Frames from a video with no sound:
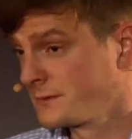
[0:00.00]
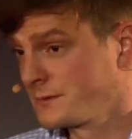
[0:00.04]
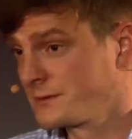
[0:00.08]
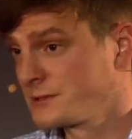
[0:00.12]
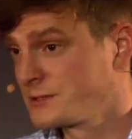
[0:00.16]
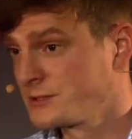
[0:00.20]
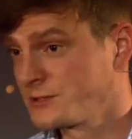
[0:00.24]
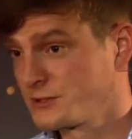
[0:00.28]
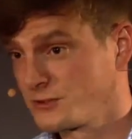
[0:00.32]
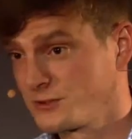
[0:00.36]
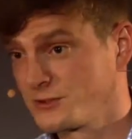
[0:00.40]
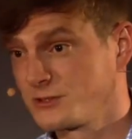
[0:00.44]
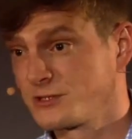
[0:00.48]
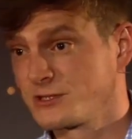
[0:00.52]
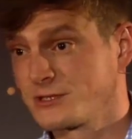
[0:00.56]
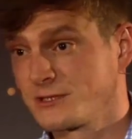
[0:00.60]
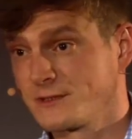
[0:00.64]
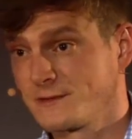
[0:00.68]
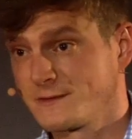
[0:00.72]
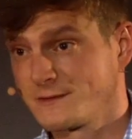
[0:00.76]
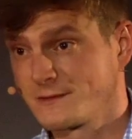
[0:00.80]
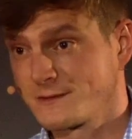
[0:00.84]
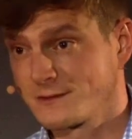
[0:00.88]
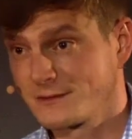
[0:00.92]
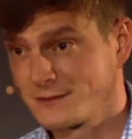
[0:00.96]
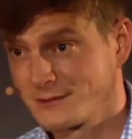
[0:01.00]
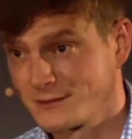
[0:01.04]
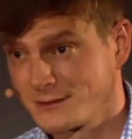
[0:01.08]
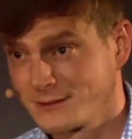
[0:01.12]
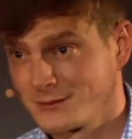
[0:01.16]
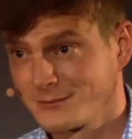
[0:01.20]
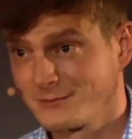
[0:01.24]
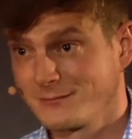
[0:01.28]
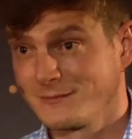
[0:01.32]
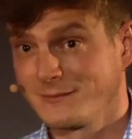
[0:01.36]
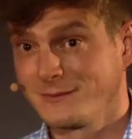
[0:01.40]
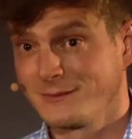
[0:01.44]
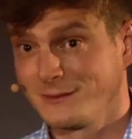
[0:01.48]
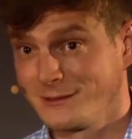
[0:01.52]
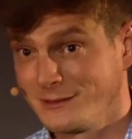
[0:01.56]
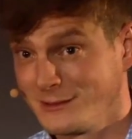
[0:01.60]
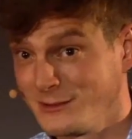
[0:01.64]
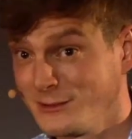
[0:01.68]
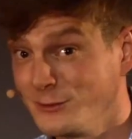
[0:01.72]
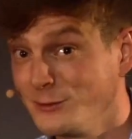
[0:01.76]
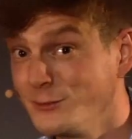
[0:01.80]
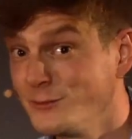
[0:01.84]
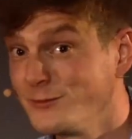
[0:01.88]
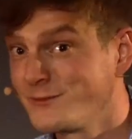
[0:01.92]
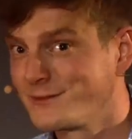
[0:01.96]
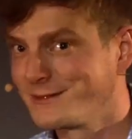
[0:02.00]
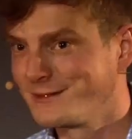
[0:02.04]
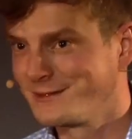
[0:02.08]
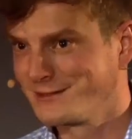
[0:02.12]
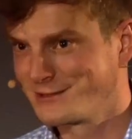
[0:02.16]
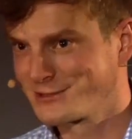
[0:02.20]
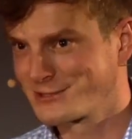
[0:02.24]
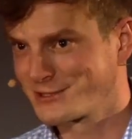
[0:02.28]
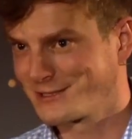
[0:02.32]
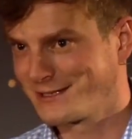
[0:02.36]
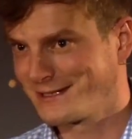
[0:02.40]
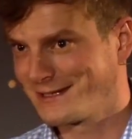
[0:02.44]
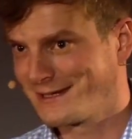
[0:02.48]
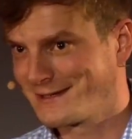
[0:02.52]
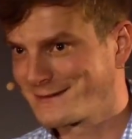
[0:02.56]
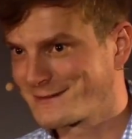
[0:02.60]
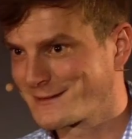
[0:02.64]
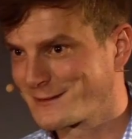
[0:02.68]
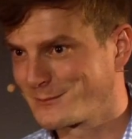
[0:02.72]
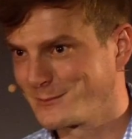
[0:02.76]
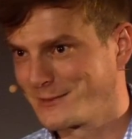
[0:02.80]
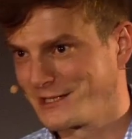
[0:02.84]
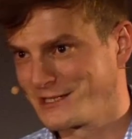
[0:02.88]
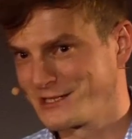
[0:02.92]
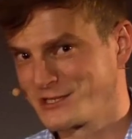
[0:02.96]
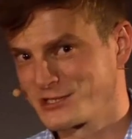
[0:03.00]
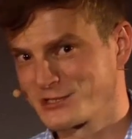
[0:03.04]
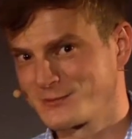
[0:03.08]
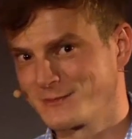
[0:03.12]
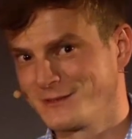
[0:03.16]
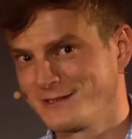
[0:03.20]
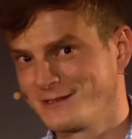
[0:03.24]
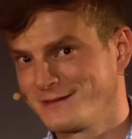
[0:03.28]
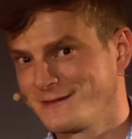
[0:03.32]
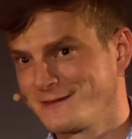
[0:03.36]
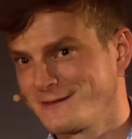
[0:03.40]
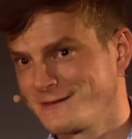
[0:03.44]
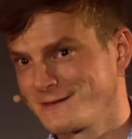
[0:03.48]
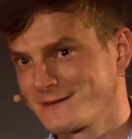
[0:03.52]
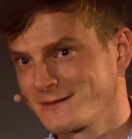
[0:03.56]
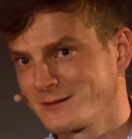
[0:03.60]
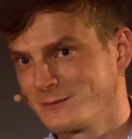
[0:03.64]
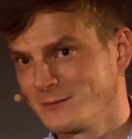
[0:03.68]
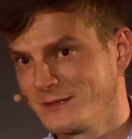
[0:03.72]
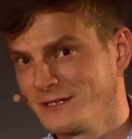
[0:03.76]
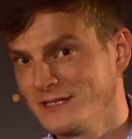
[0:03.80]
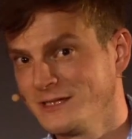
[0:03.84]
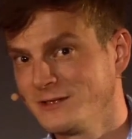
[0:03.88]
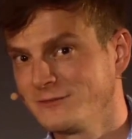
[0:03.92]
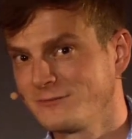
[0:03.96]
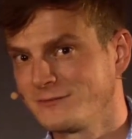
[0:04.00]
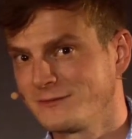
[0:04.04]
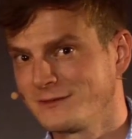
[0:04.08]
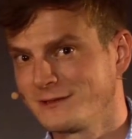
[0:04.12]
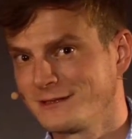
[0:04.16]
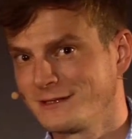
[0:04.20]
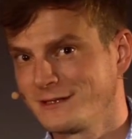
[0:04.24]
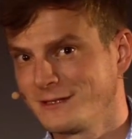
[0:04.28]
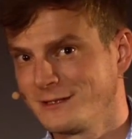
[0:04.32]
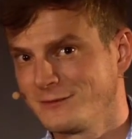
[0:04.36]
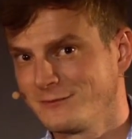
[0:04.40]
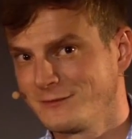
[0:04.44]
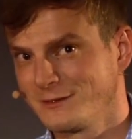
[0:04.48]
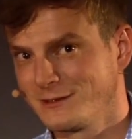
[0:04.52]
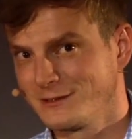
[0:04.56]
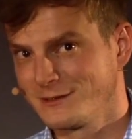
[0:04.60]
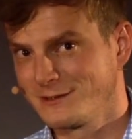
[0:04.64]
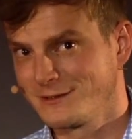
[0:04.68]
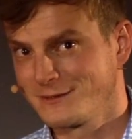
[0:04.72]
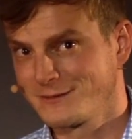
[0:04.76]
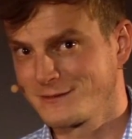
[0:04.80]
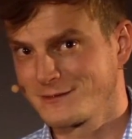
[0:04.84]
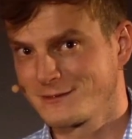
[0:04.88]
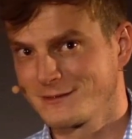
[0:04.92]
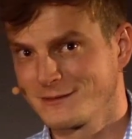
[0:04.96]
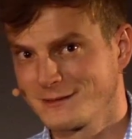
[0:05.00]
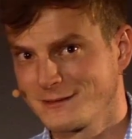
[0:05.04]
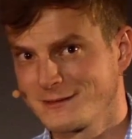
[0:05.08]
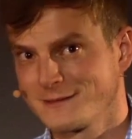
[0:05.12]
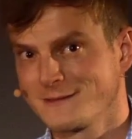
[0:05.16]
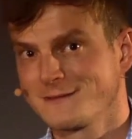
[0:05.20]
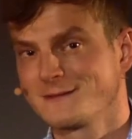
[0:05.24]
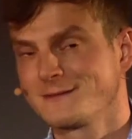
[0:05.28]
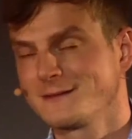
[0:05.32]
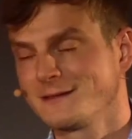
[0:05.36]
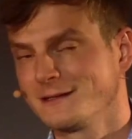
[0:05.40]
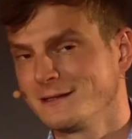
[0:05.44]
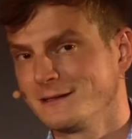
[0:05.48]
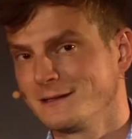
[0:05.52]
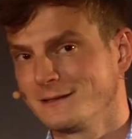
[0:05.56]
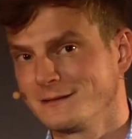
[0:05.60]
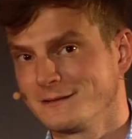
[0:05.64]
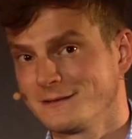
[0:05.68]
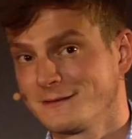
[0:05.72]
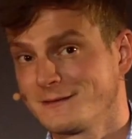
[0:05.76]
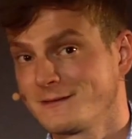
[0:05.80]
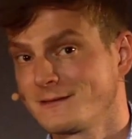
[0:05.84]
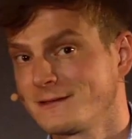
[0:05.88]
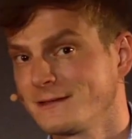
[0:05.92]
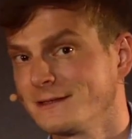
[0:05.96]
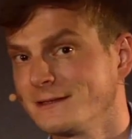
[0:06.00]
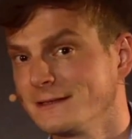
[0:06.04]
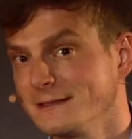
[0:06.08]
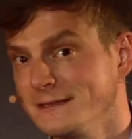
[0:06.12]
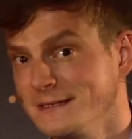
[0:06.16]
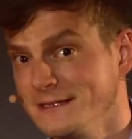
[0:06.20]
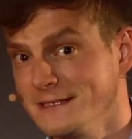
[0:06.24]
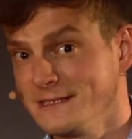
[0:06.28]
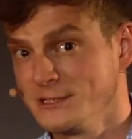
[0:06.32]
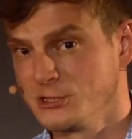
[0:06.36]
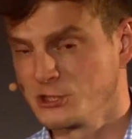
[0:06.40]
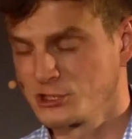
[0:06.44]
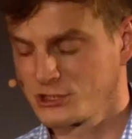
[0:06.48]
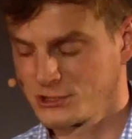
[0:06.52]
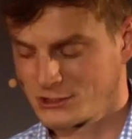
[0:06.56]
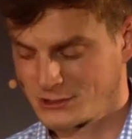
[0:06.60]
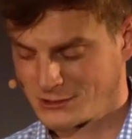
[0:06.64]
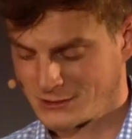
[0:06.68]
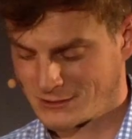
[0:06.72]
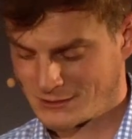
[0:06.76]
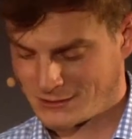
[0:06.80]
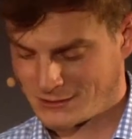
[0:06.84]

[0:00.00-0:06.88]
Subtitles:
should just use a digital asset management system, even if it is still a niche.